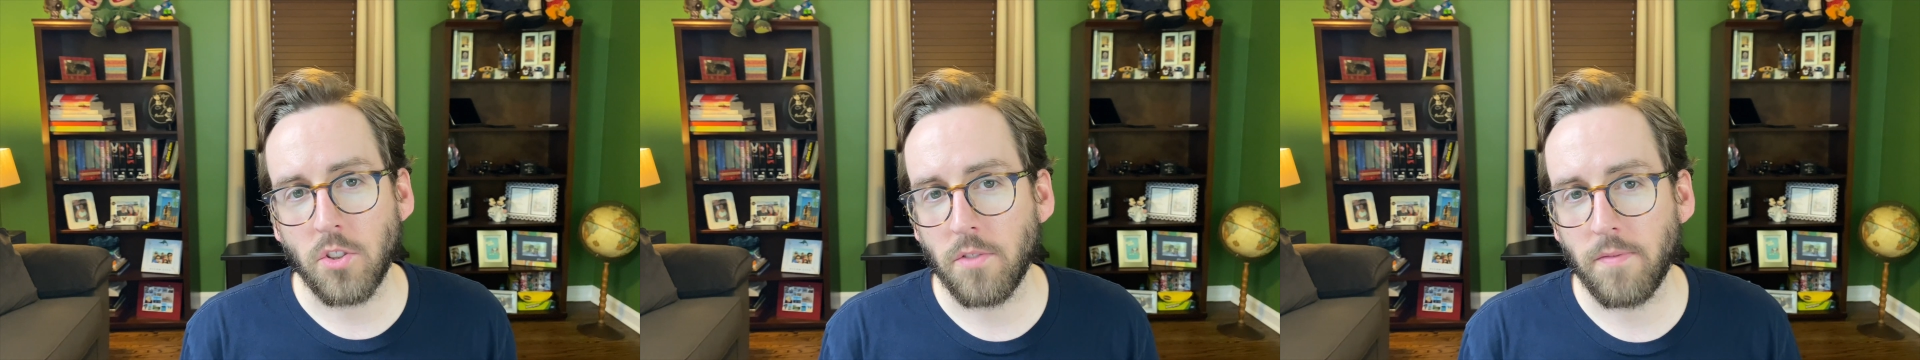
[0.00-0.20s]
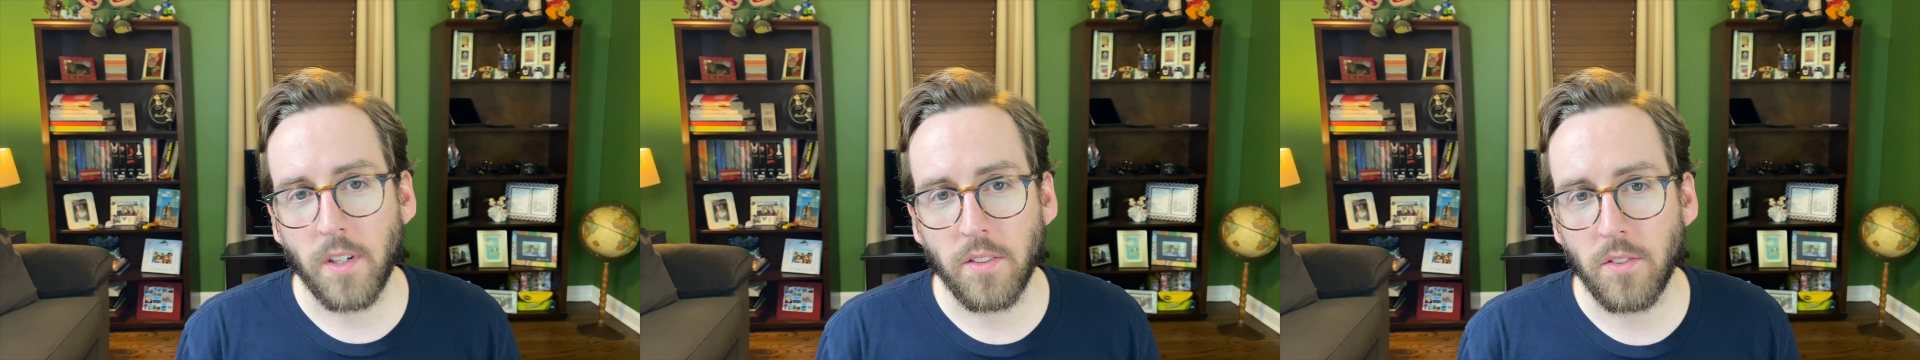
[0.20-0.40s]

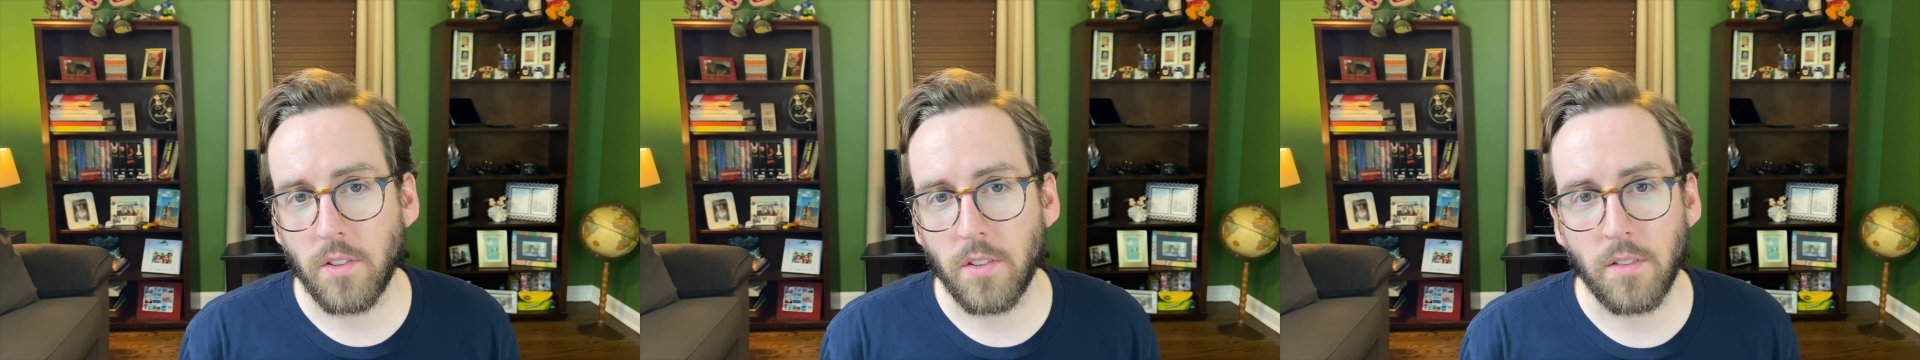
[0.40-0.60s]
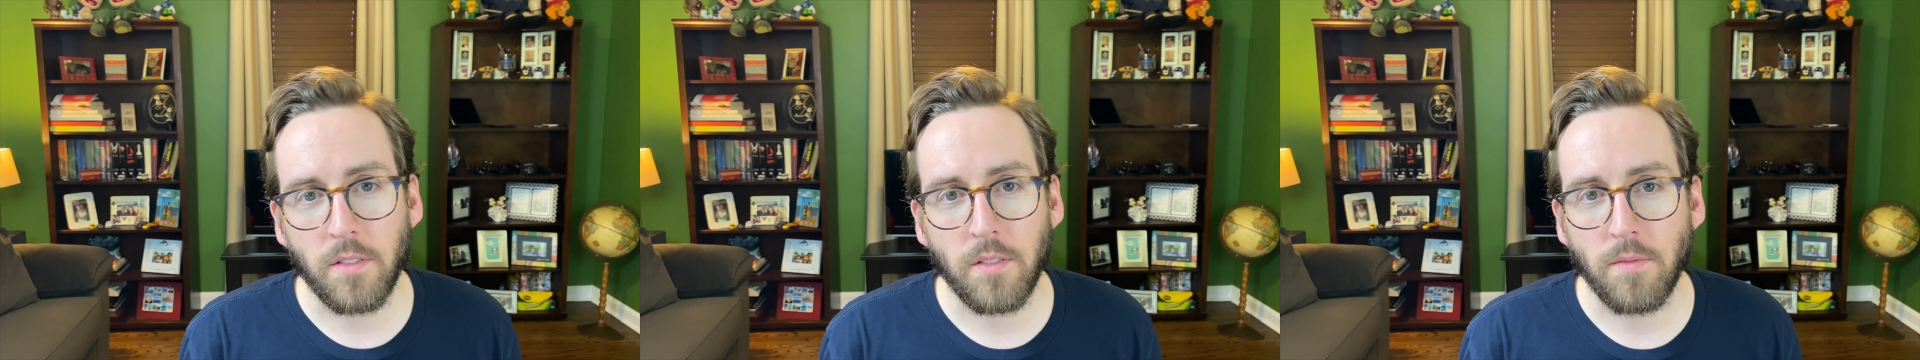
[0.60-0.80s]
of
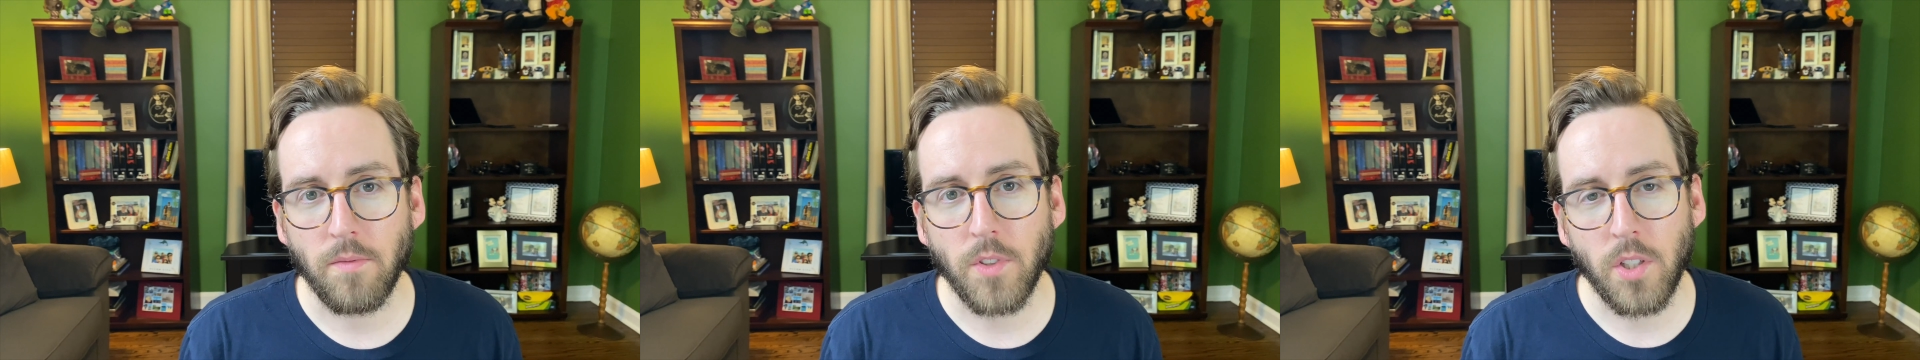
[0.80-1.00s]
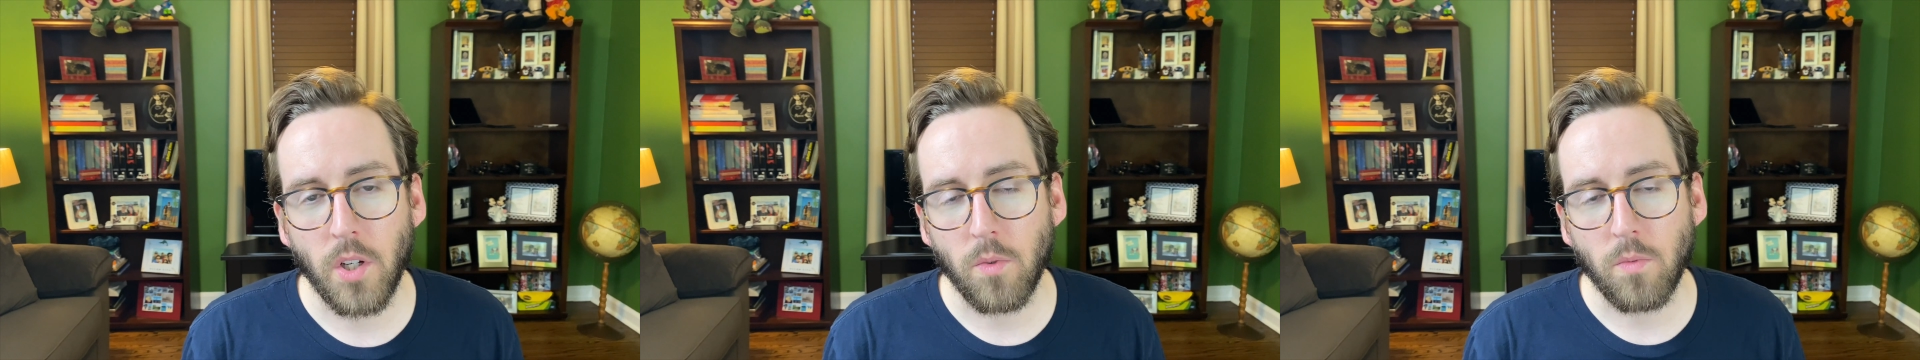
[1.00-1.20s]
other,
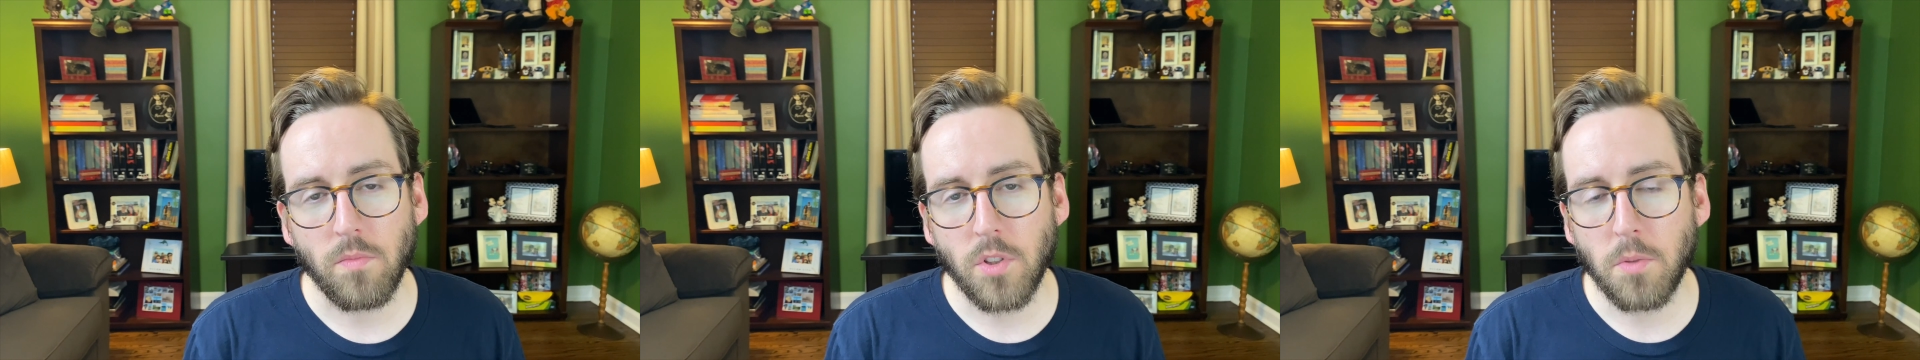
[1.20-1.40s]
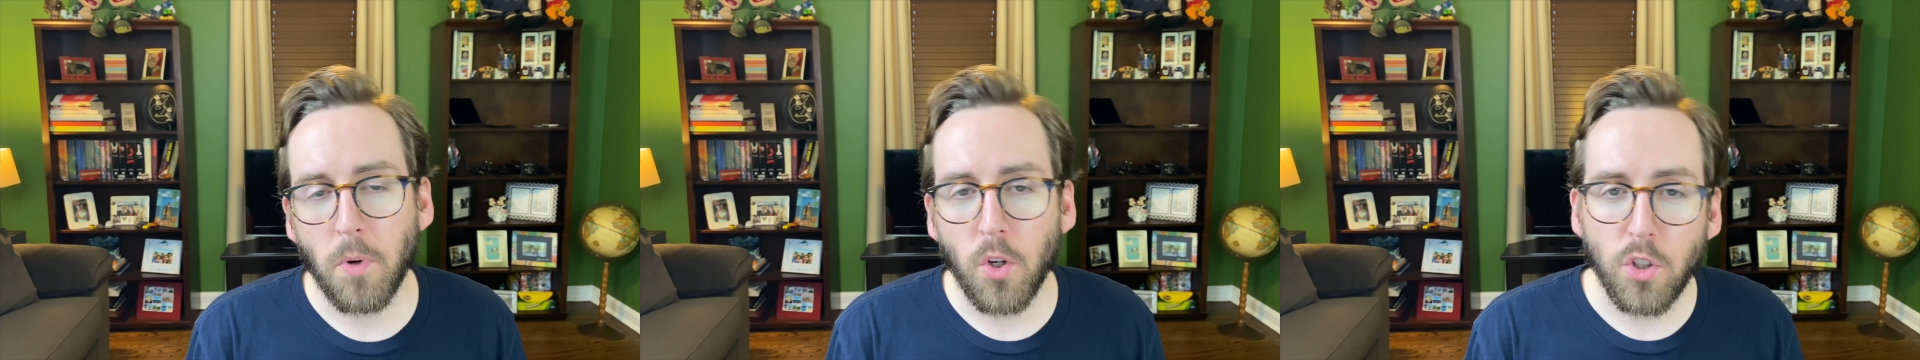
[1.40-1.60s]

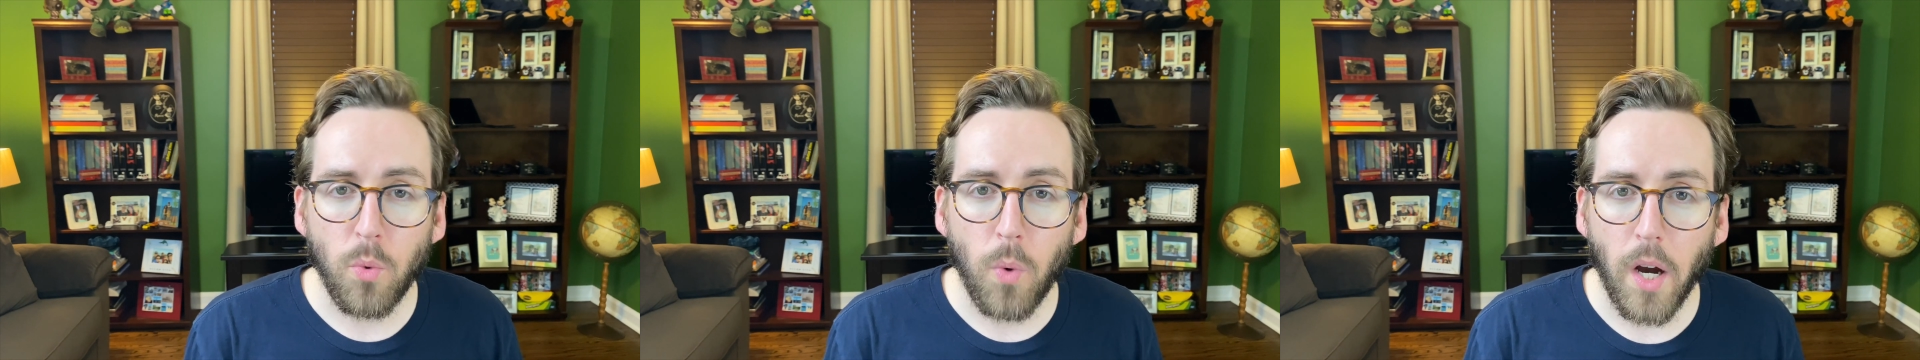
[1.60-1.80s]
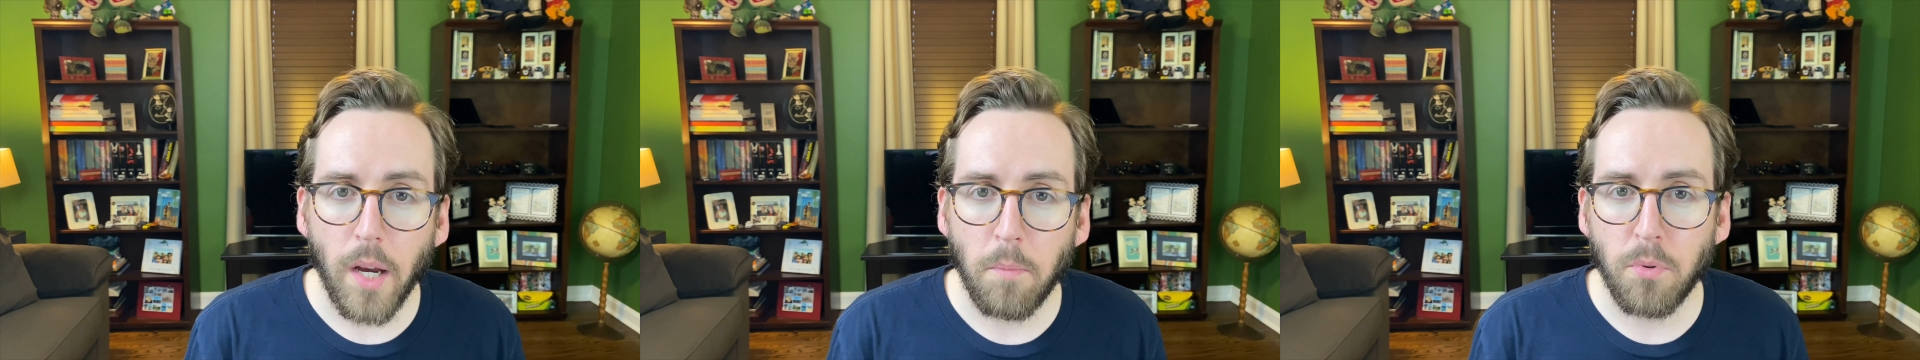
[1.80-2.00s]
small
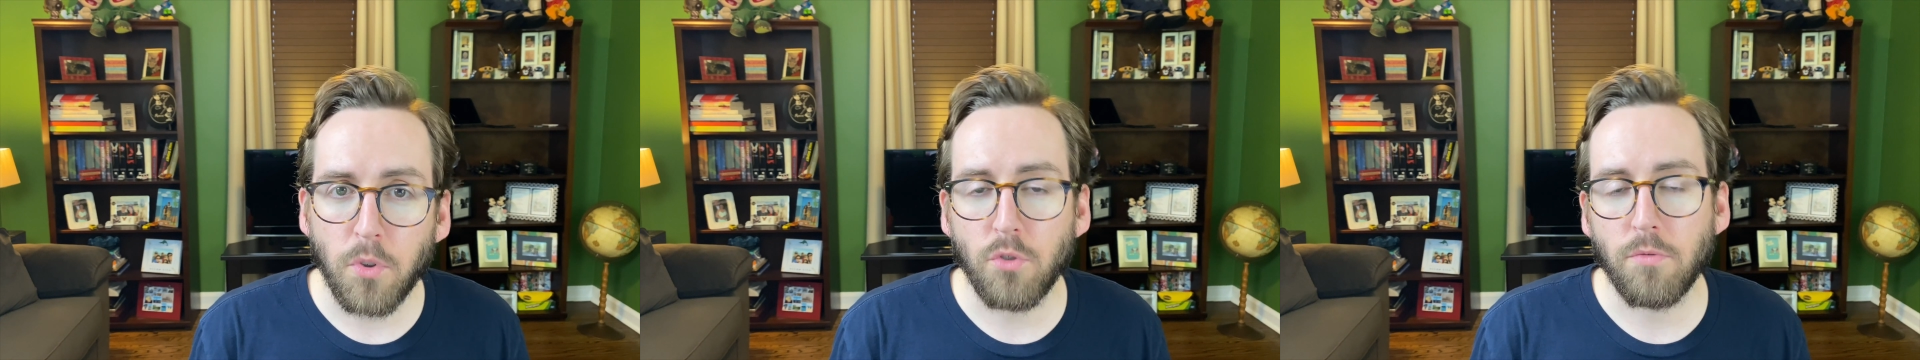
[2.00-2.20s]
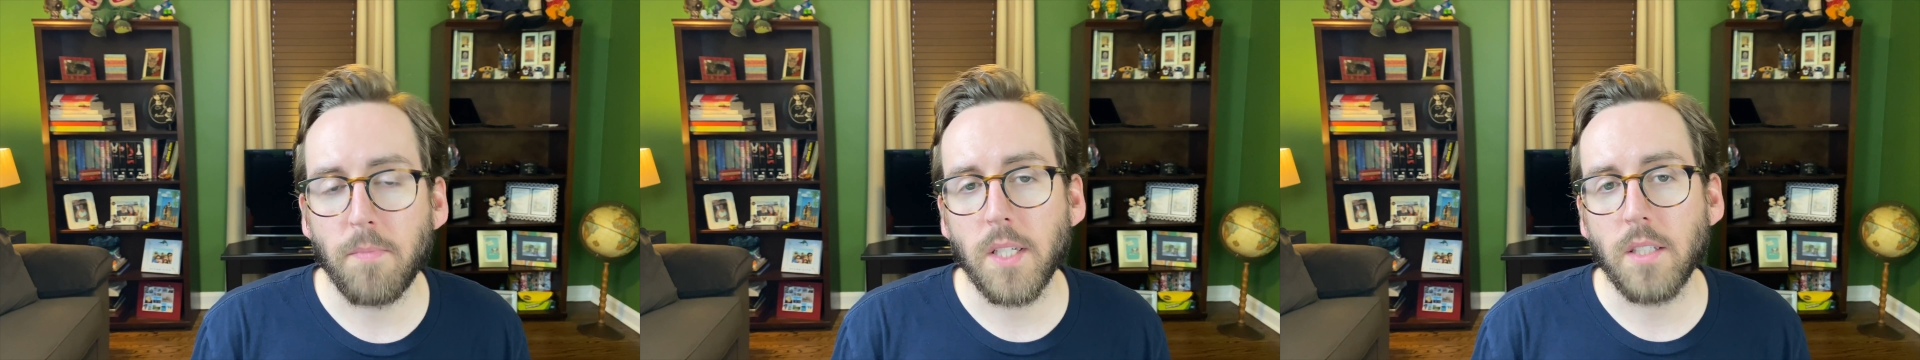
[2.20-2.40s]
UI
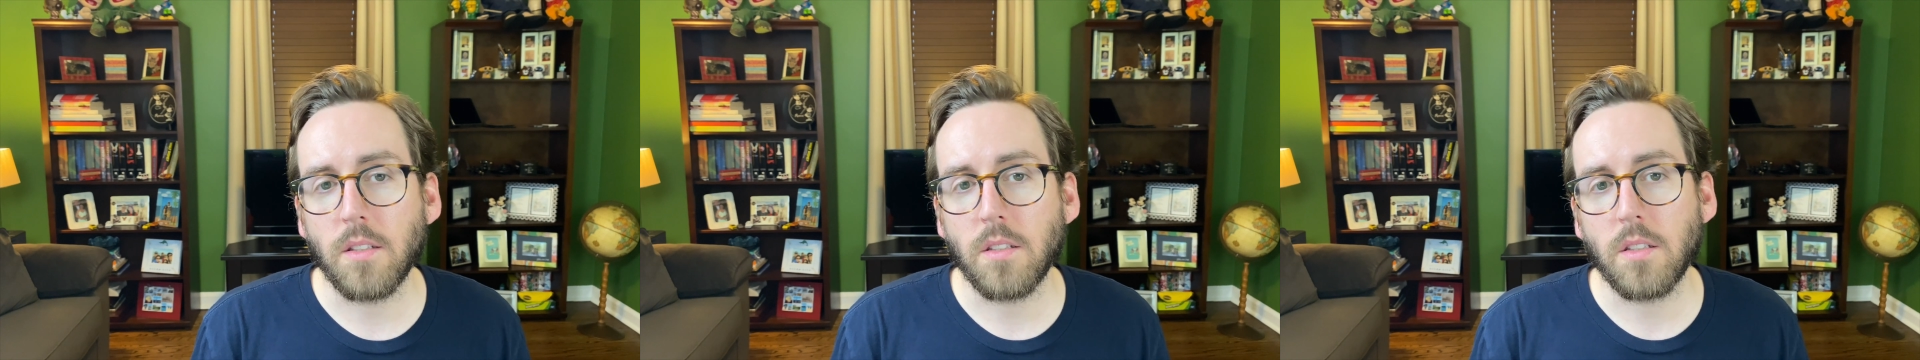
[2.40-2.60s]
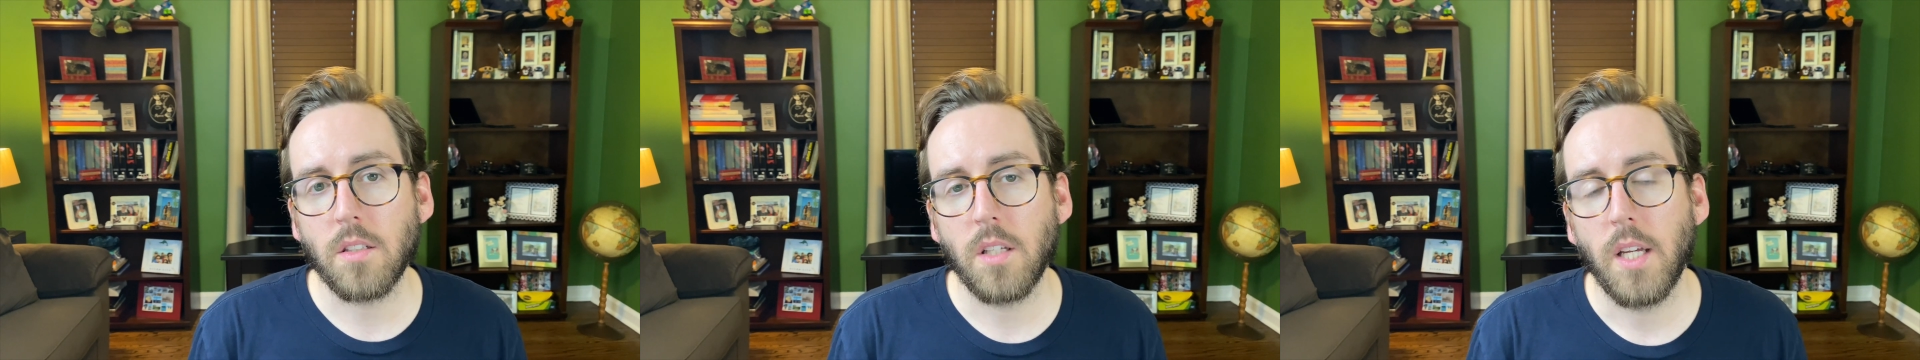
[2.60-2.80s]

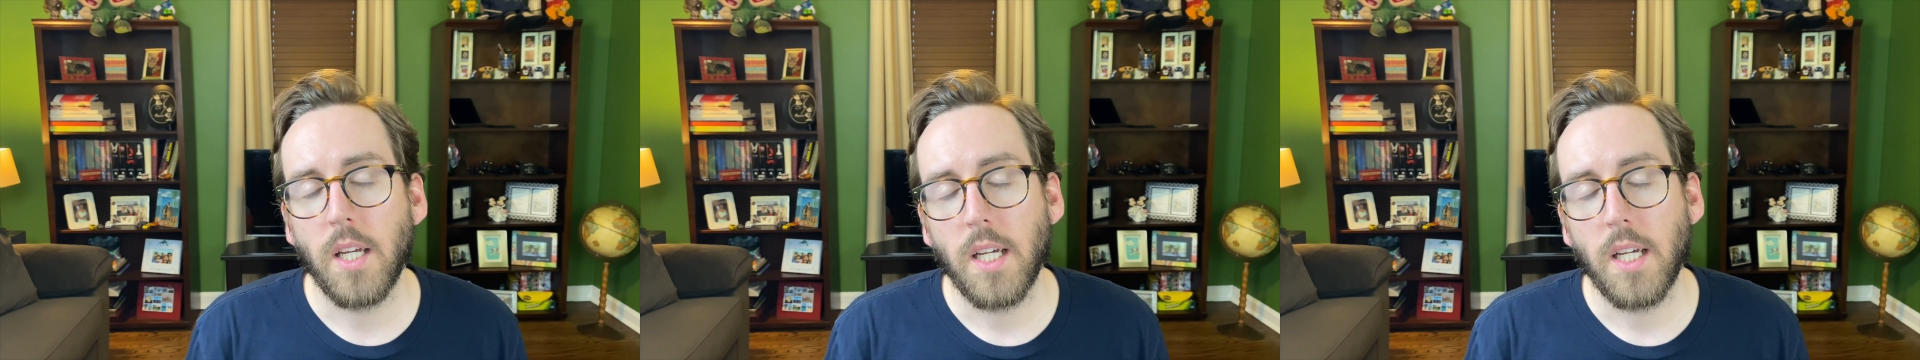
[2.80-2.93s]
improvements,